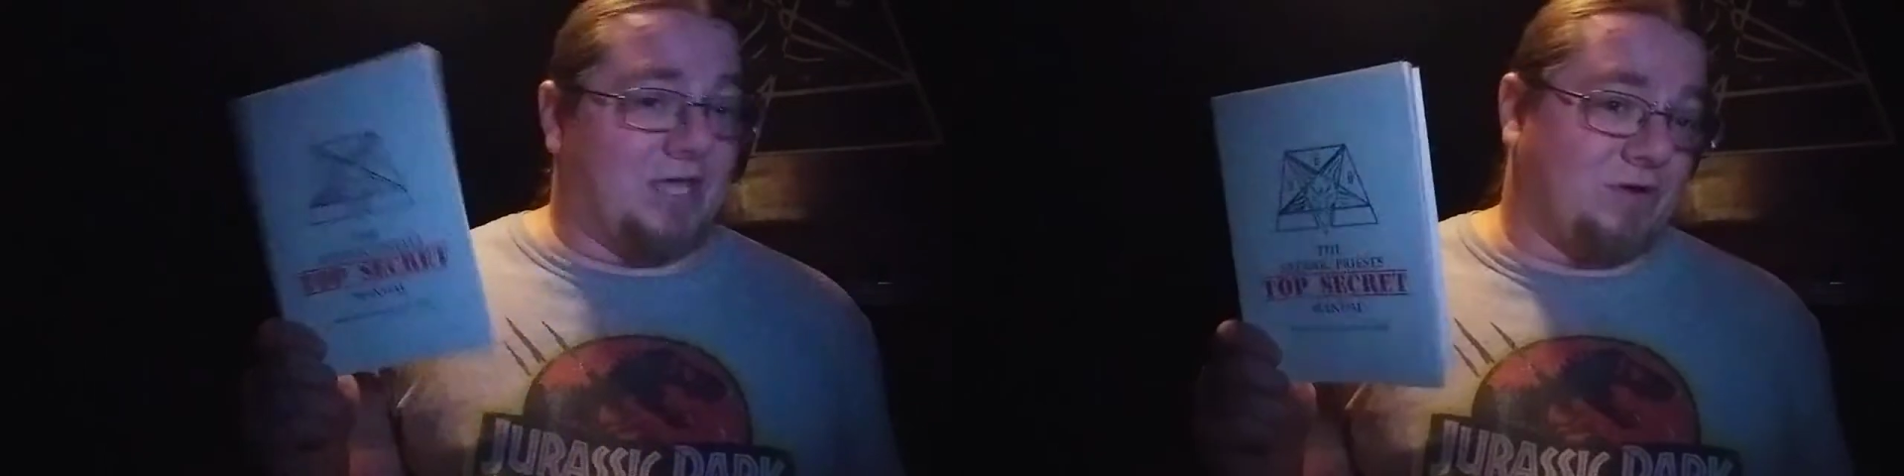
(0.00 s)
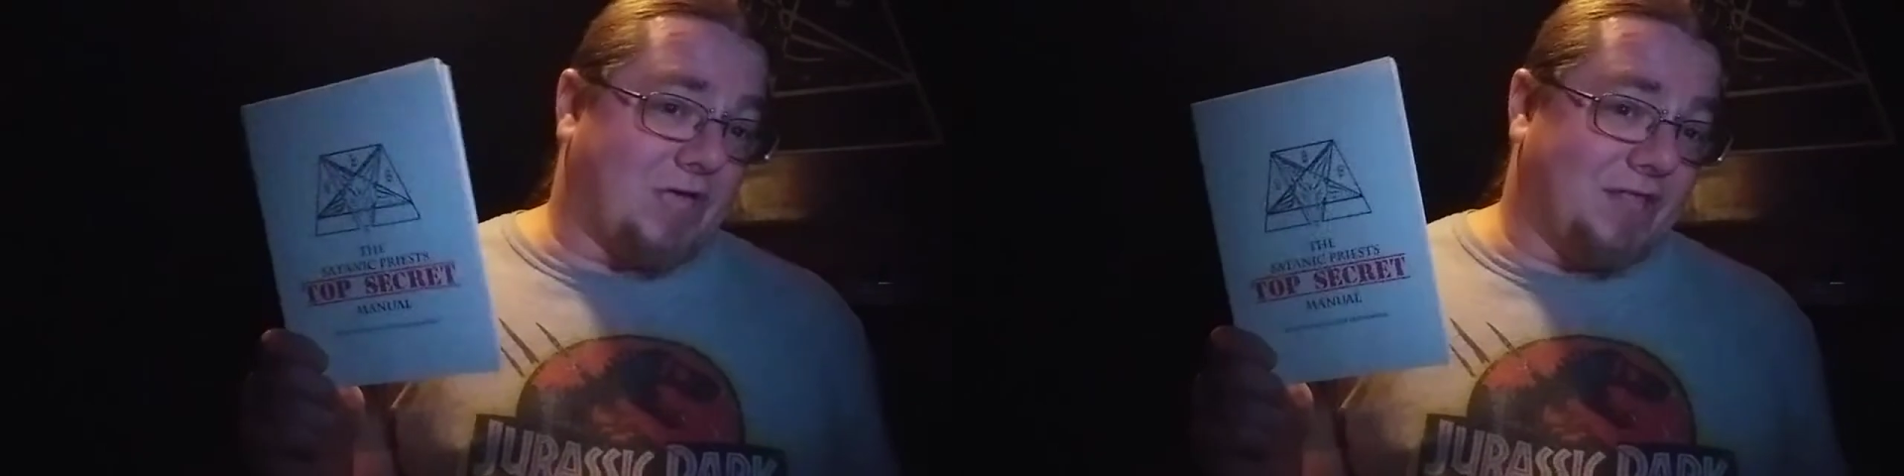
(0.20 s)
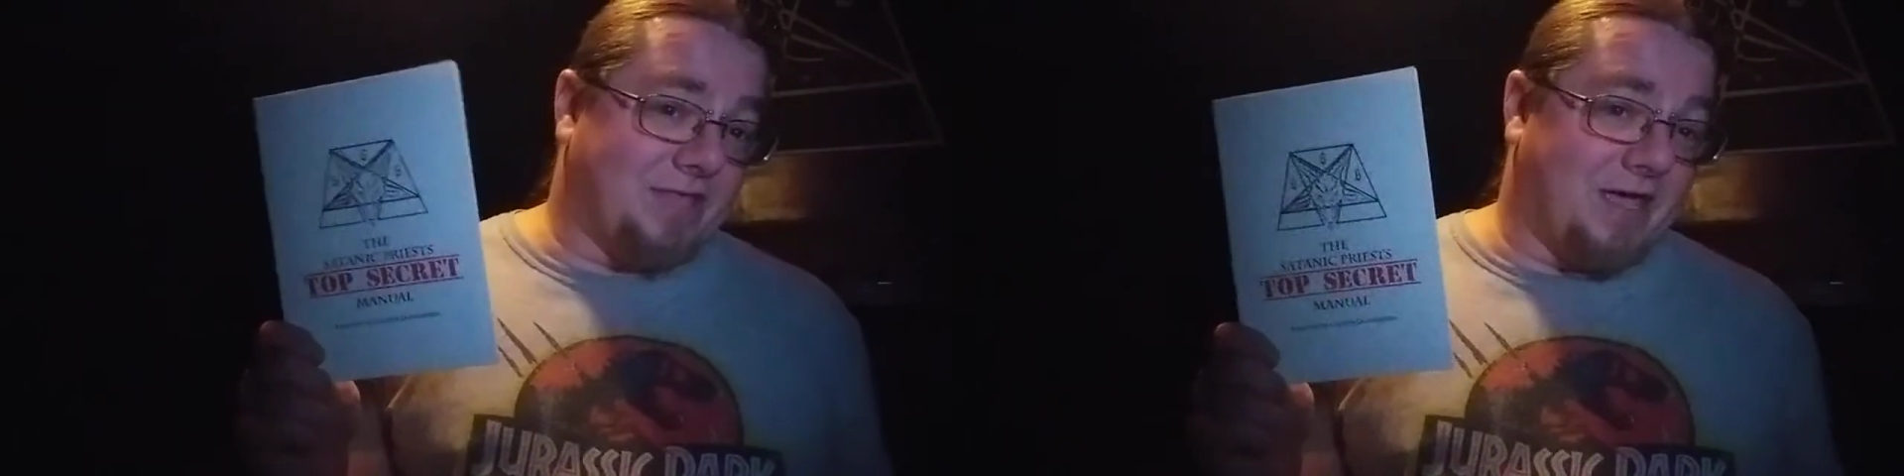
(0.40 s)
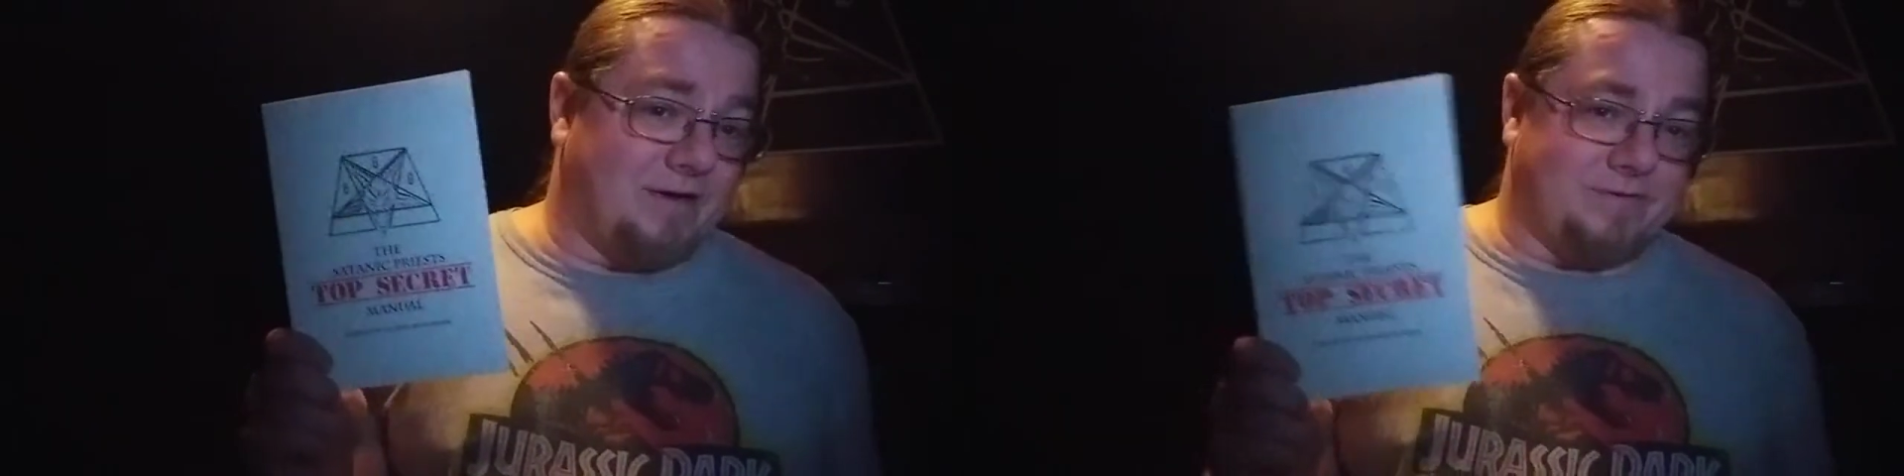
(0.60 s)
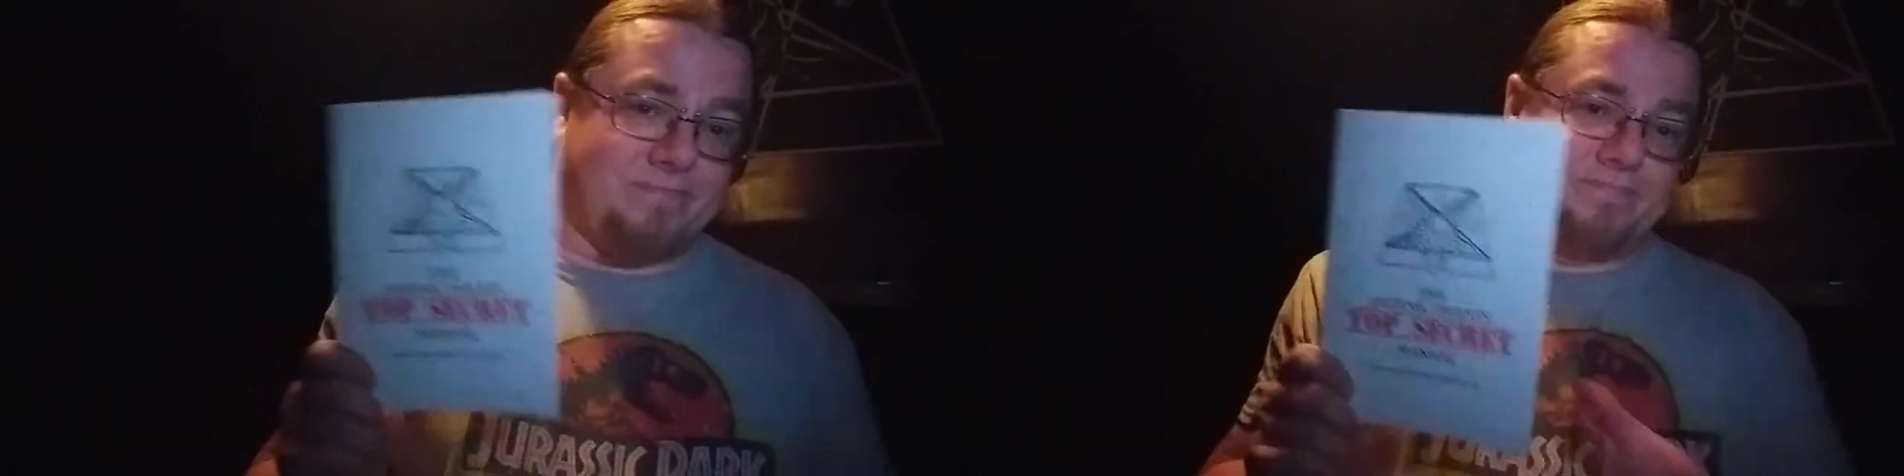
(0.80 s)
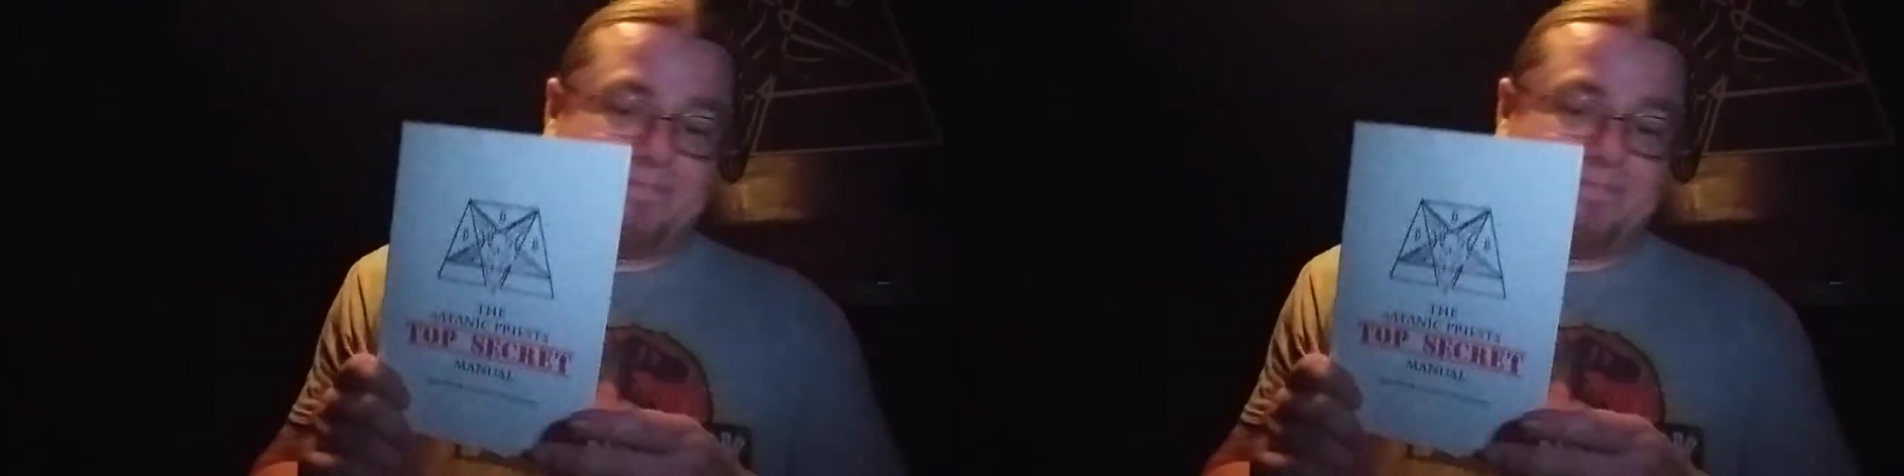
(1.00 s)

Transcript: how it got that